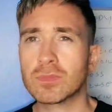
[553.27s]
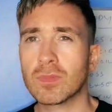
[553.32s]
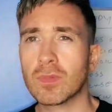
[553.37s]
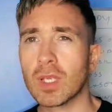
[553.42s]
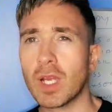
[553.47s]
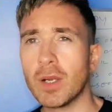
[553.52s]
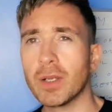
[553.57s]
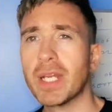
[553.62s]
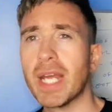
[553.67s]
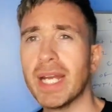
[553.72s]

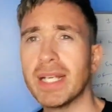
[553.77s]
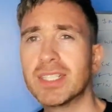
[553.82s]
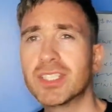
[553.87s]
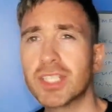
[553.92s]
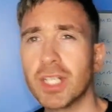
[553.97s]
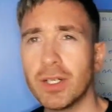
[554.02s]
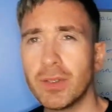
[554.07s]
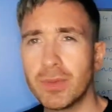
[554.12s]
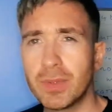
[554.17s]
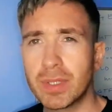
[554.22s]
Okay,
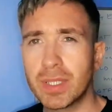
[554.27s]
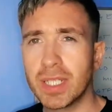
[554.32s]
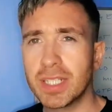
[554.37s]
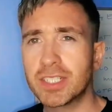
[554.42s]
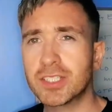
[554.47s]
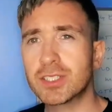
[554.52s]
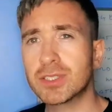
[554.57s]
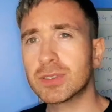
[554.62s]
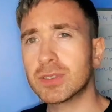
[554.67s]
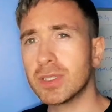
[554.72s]
so
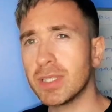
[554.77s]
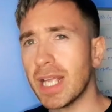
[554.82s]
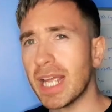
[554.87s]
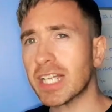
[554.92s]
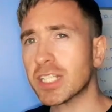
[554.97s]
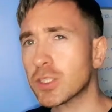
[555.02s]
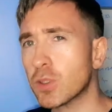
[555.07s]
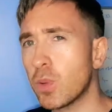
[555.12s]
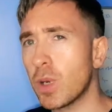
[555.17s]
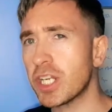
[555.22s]
this
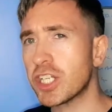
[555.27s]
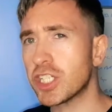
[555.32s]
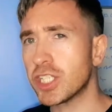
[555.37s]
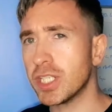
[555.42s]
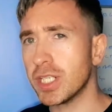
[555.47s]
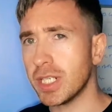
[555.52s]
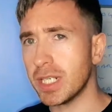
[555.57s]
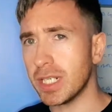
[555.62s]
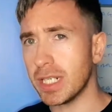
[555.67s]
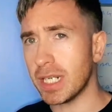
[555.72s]
next
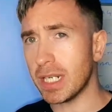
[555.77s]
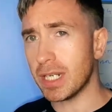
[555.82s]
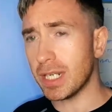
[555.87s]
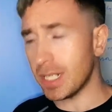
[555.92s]
question